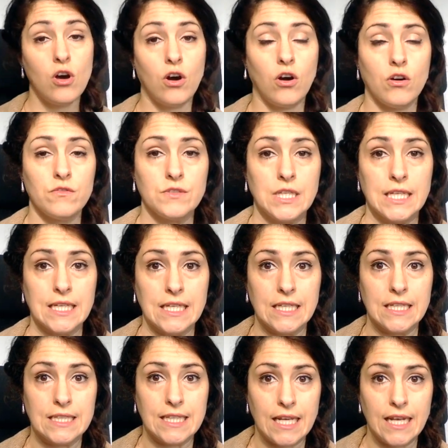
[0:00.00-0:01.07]
of
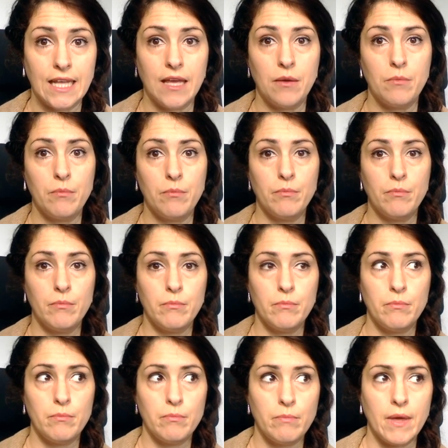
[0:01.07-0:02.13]
the DELE
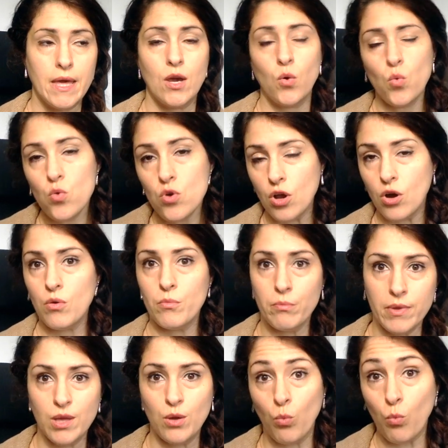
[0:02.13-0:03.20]

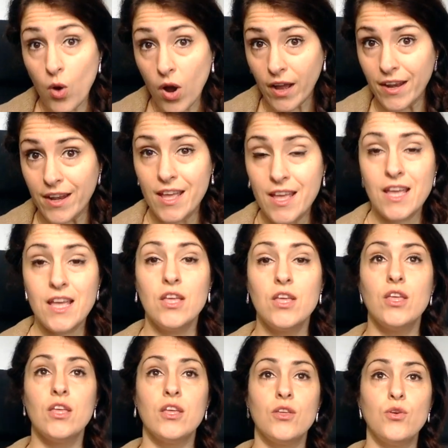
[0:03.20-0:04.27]
B1,
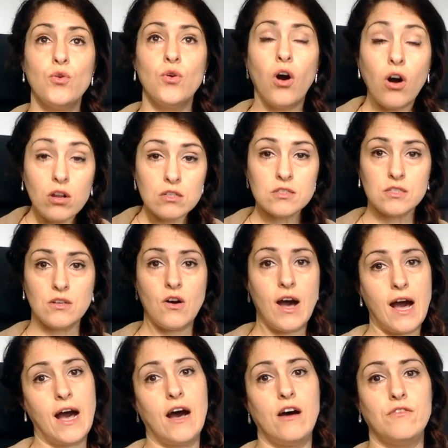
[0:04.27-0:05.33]
you also
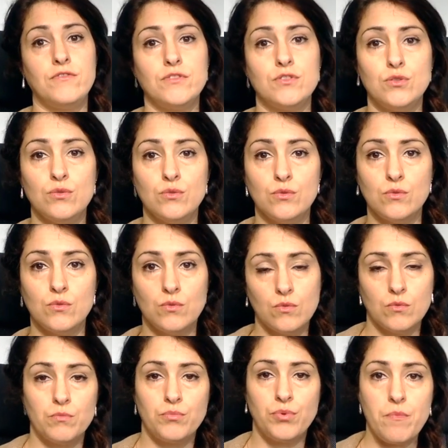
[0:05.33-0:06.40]
have
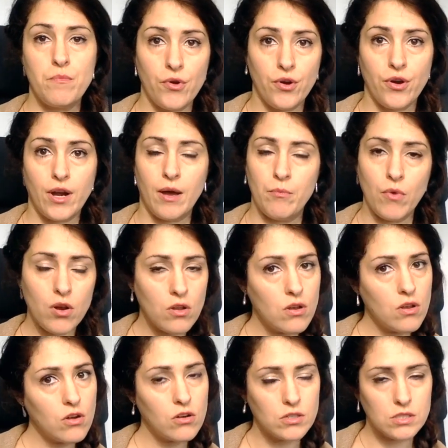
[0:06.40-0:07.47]
to prepare a
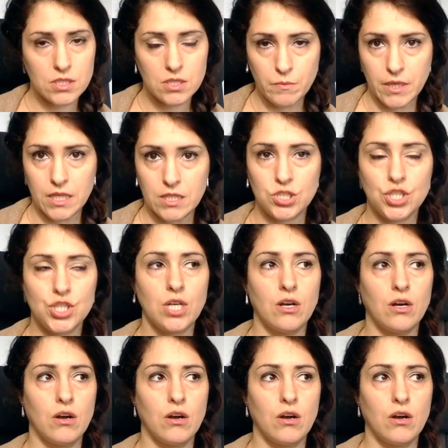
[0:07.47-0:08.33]
monologue or speech